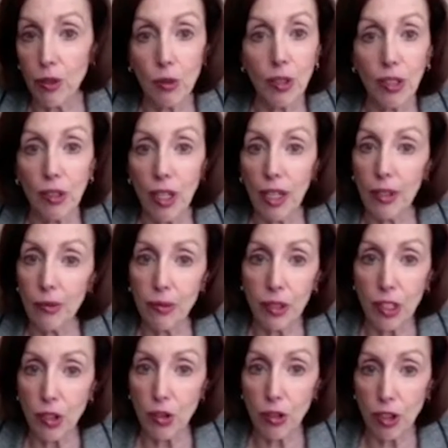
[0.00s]
doing a lot of
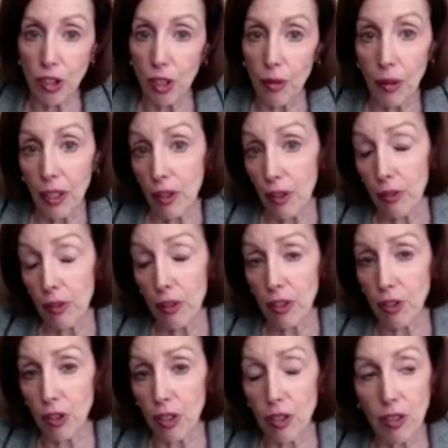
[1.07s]
research on my own
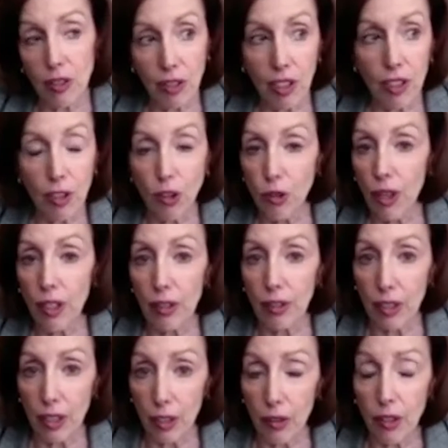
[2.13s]
and just kind of
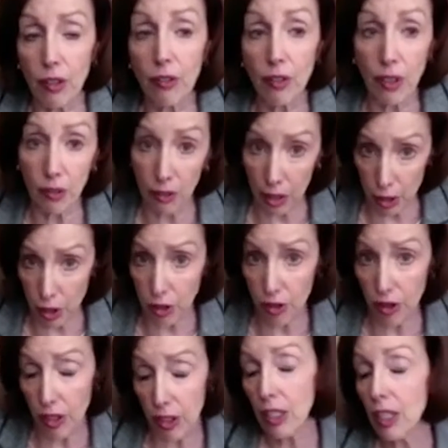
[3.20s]
trial and error
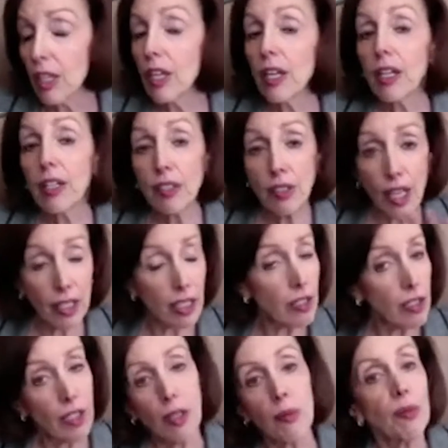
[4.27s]
initially.
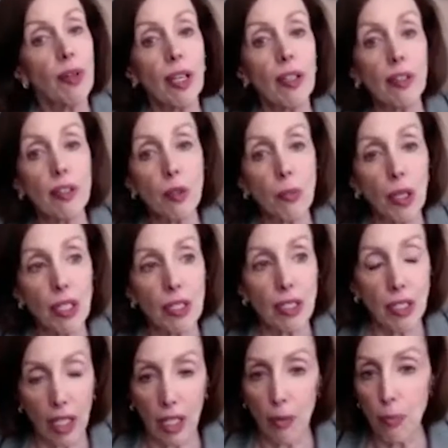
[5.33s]
Second time around, this
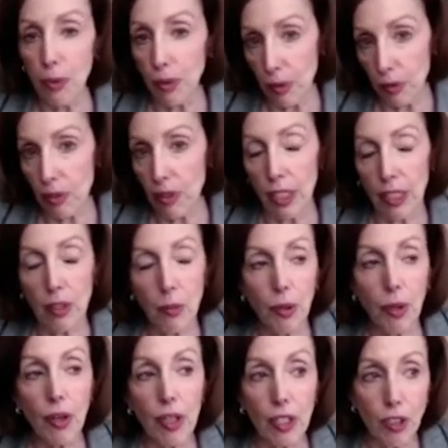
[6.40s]
past April or the end of
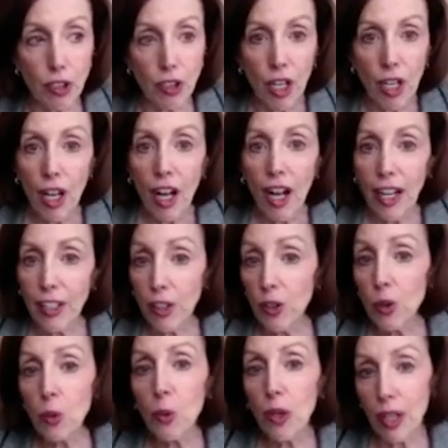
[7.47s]
March, I
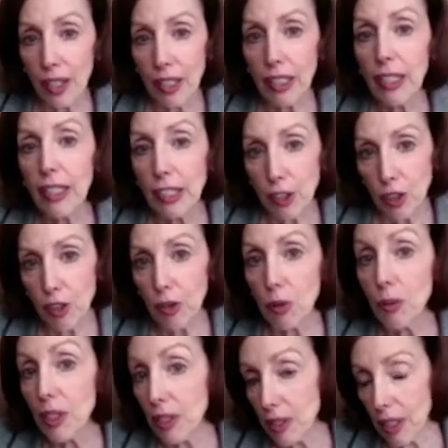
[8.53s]
knew what I needed to
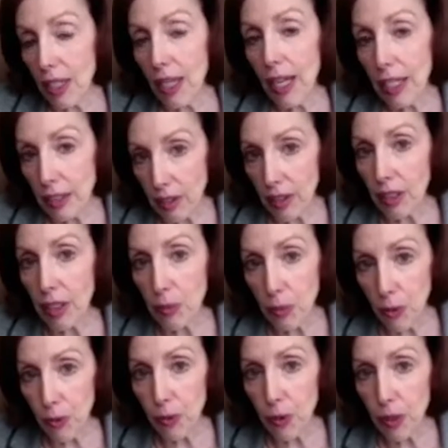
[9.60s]
do because I had done it
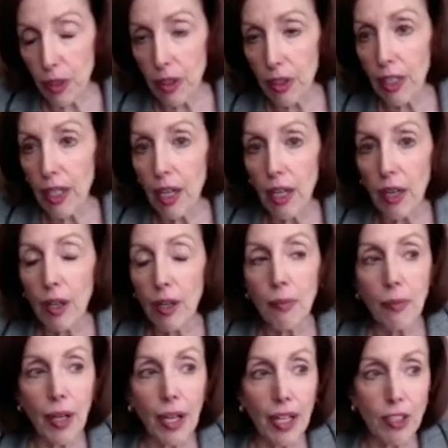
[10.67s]
before.
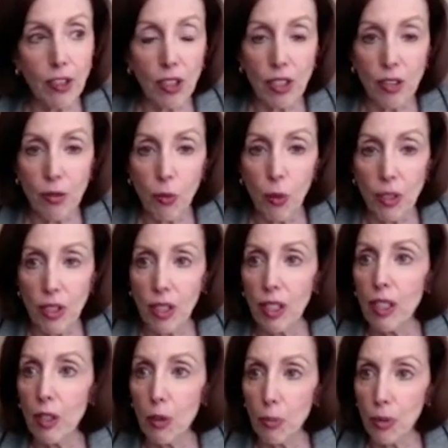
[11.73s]
I just wasn't
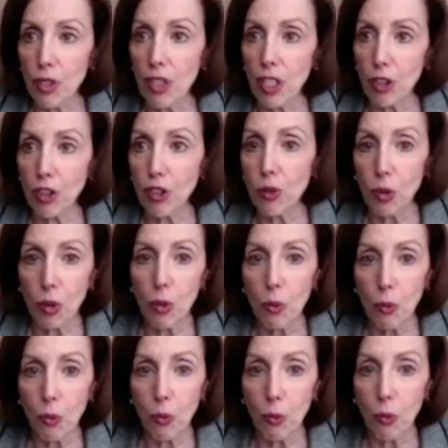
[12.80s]
100% sure
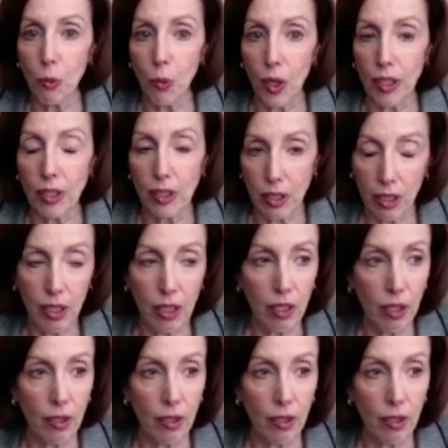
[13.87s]
what.